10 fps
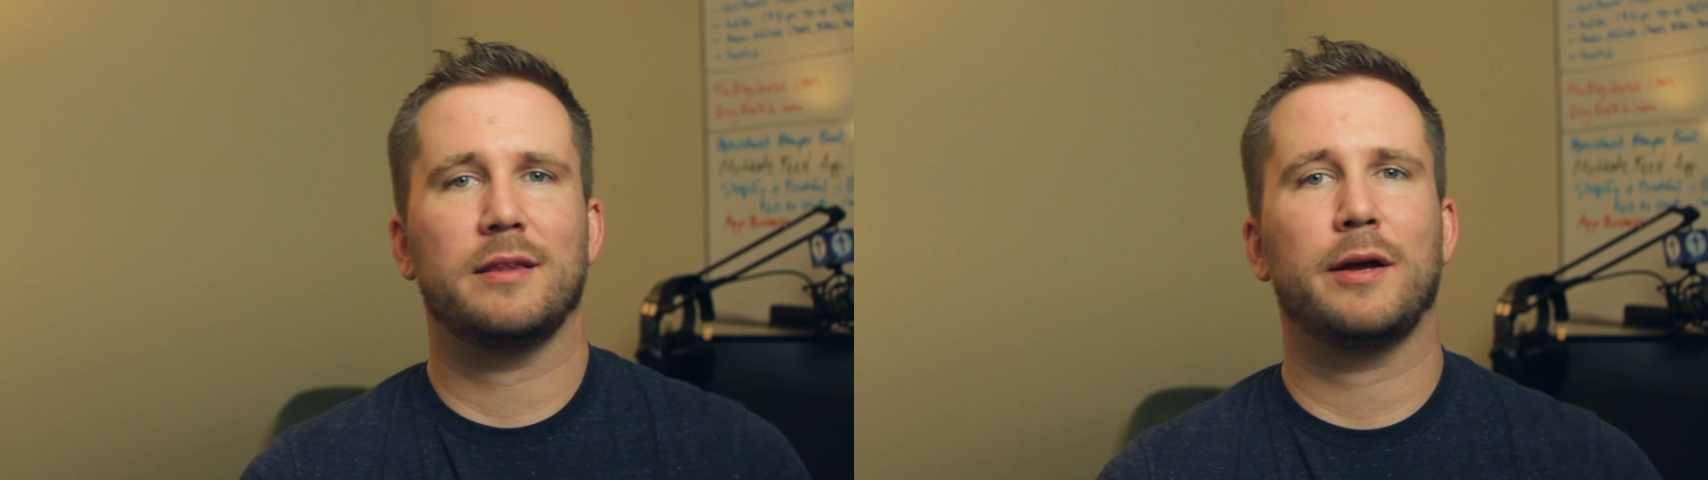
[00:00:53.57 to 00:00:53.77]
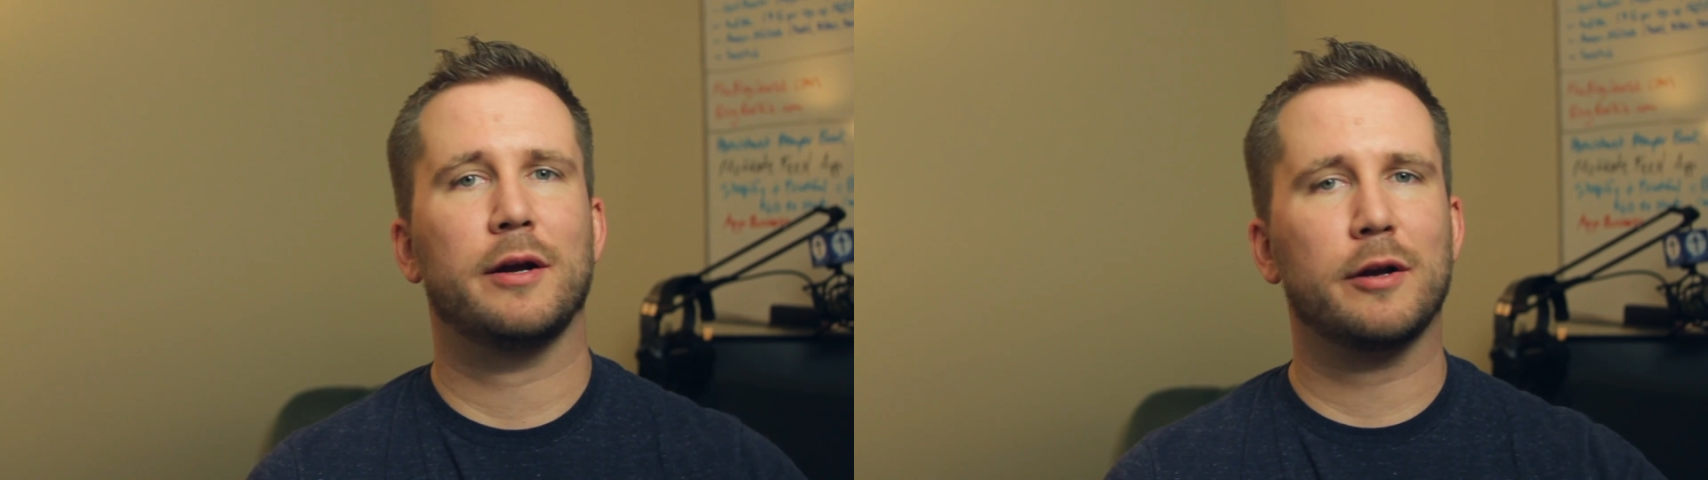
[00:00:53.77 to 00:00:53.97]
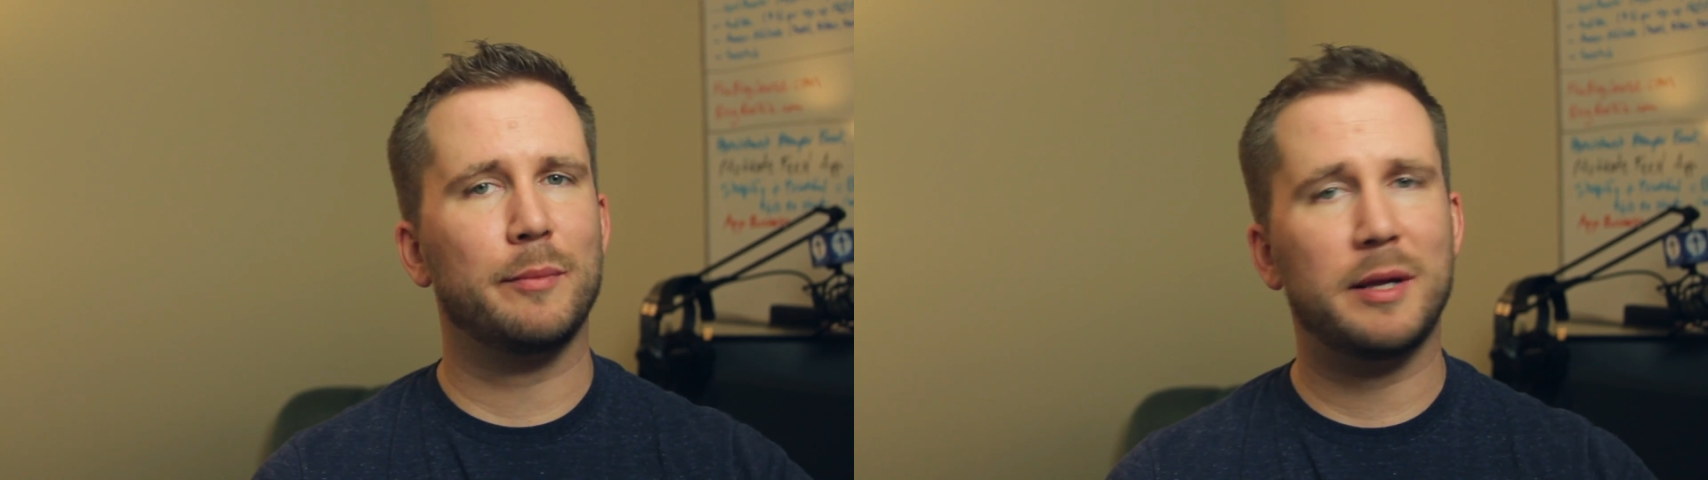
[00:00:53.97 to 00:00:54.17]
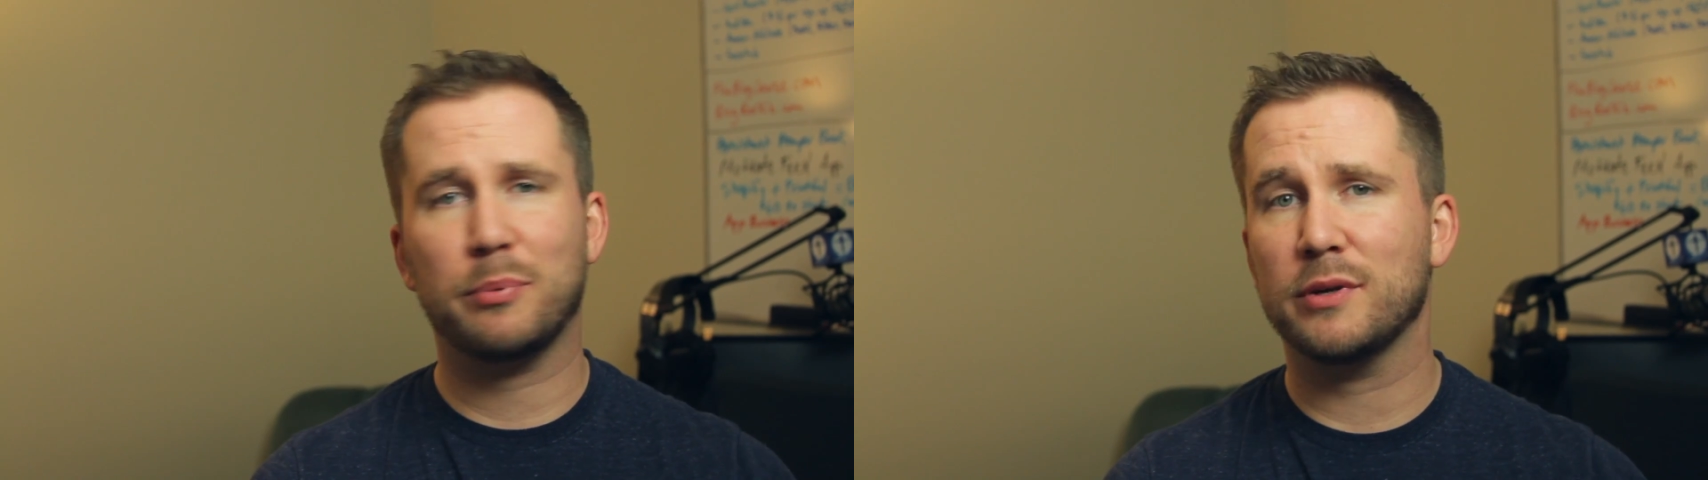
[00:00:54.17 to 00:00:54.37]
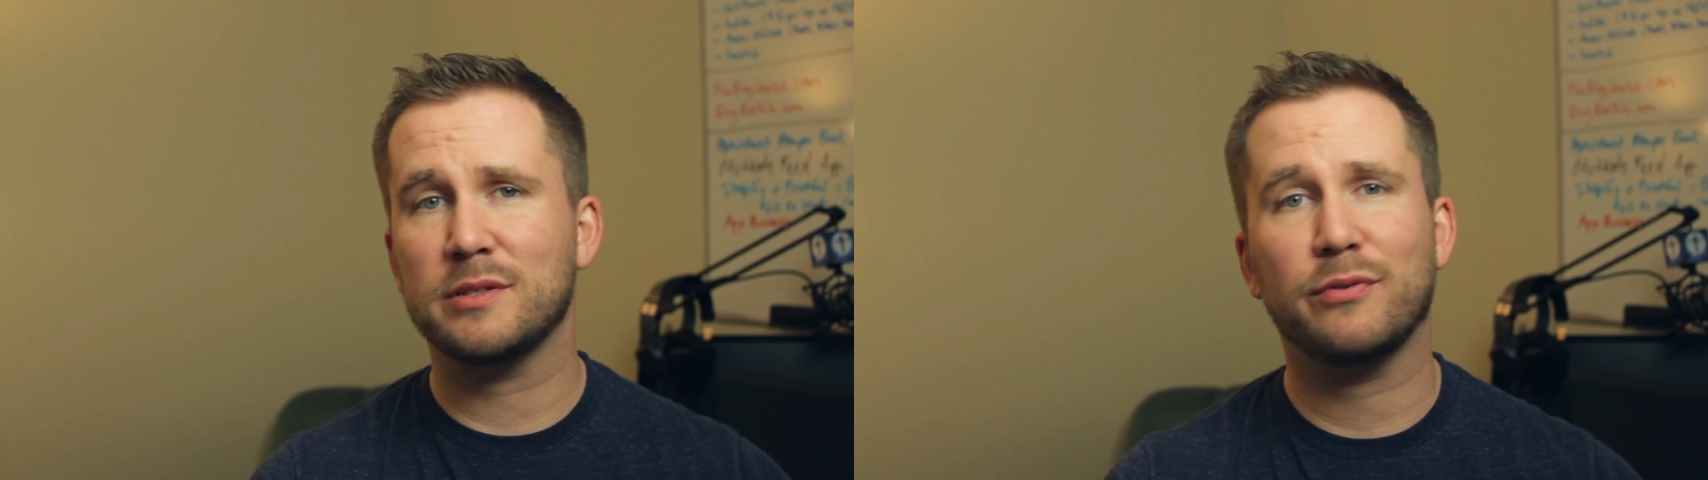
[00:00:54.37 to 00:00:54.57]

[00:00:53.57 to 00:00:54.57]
they going to be in prison